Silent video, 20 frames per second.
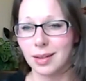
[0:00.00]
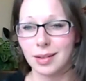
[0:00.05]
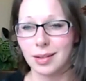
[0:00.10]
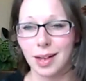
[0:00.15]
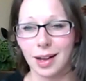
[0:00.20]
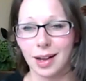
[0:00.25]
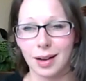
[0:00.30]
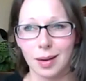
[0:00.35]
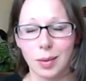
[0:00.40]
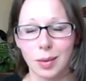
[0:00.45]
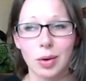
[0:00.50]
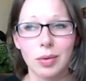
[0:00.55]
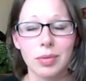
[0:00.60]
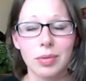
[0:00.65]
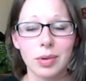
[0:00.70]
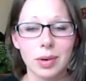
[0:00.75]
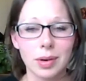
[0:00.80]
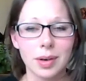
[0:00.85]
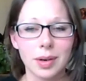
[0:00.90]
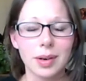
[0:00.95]
Uh,
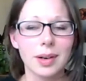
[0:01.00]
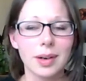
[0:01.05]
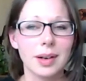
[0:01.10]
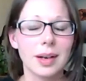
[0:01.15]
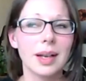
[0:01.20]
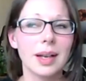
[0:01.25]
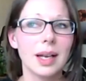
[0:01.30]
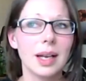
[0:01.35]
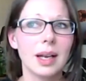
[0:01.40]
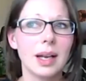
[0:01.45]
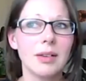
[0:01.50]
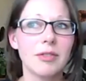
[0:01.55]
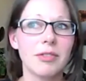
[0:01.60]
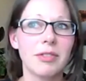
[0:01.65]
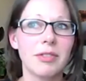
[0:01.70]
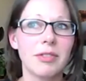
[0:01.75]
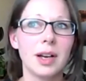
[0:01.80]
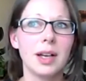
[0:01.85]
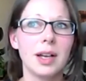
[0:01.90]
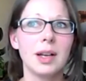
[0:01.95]
over
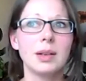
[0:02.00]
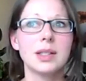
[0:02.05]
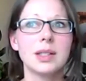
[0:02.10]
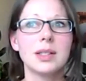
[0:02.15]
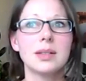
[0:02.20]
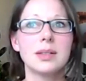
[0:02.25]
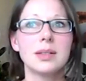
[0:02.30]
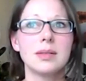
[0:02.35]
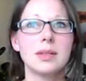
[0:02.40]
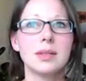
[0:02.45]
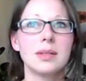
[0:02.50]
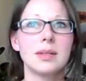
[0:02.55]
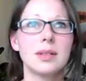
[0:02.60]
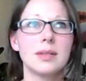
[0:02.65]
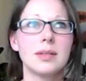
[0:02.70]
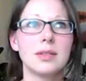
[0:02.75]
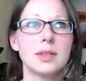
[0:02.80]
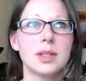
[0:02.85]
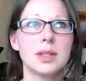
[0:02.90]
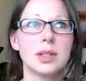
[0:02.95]
front it
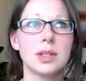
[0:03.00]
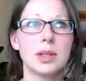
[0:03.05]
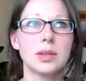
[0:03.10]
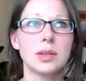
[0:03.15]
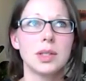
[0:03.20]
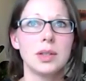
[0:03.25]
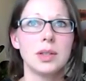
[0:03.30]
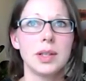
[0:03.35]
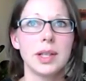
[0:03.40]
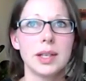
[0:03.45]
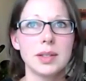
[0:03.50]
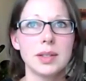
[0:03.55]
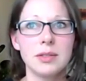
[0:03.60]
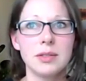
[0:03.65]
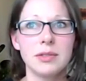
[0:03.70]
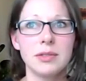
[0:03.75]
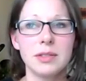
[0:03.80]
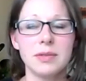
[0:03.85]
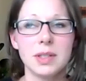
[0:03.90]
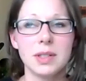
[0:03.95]
so
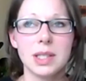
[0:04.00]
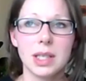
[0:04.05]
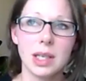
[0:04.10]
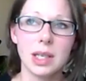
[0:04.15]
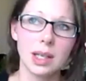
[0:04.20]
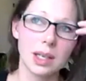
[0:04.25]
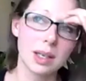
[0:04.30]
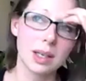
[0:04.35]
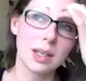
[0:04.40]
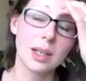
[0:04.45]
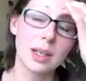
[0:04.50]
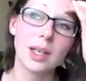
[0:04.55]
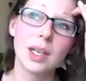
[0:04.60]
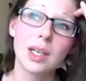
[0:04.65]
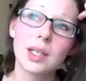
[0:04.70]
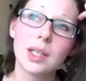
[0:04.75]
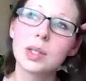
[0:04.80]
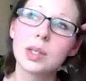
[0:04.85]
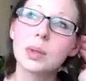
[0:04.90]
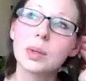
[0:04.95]
2015.
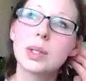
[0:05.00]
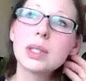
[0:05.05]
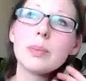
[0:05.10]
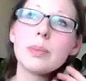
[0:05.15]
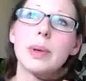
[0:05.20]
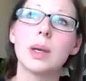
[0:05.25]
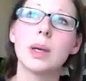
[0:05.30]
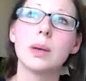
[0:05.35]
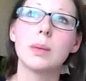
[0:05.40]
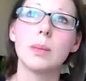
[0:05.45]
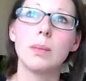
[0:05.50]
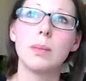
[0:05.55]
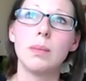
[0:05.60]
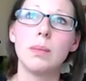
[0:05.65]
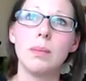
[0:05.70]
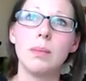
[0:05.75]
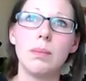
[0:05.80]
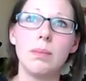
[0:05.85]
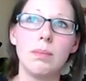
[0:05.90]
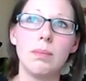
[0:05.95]
So it was about
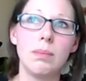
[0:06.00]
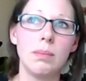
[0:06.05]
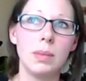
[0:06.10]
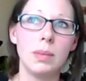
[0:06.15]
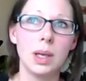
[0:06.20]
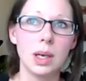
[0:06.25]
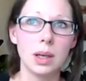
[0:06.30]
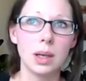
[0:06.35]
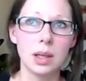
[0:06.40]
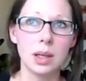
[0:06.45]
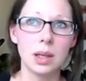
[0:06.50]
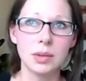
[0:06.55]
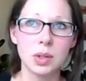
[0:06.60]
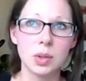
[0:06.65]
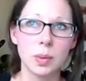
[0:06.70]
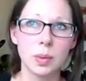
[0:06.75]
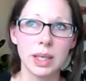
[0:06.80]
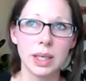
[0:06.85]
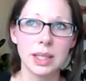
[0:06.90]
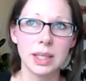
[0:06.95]
middle of
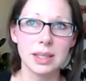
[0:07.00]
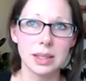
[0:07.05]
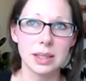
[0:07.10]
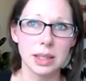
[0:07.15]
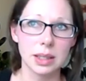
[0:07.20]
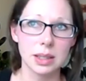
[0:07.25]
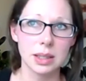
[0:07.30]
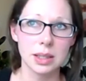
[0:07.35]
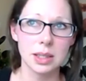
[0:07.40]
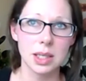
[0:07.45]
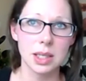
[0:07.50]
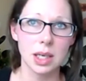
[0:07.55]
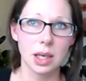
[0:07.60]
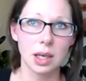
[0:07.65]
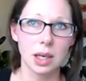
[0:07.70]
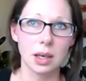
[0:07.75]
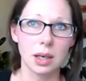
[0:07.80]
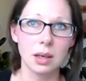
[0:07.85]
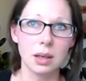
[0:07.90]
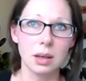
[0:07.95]

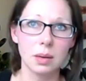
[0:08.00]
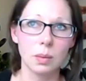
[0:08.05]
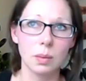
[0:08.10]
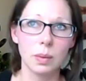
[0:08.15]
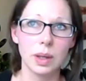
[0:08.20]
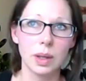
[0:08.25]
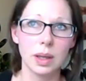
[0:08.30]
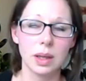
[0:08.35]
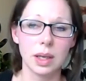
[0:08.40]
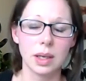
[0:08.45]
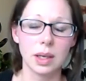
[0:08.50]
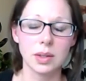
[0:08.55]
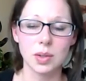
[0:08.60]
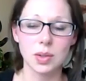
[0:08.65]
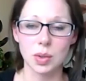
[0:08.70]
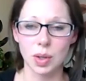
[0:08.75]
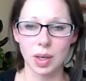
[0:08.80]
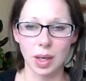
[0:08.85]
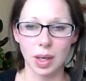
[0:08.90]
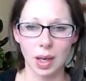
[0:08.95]
2016 when things
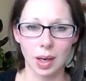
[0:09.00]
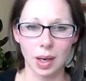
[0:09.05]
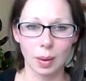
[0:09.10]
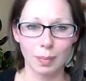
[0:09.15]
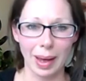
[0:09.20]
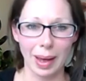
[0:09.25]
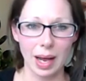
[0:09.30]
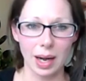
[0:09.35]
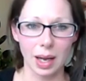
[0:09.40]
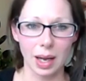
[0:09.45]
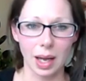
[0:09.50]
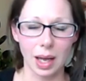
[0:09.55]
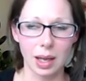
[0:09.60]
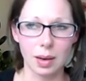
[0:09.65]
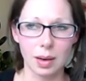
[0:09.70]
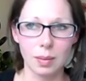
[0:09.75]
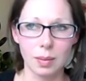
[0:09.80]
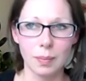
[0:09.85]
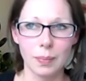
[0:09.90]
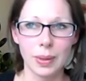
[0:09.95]
started getting bad
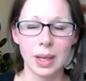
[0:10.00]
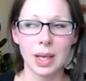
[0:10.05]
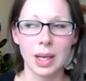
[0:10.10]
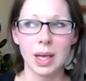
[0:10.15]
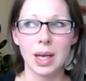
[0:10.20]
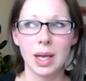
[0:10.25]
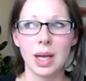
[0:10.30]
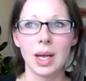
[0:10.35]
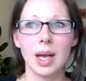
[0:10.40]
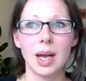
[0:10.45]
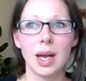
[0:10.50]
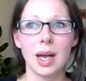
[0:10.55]
again. Yeah.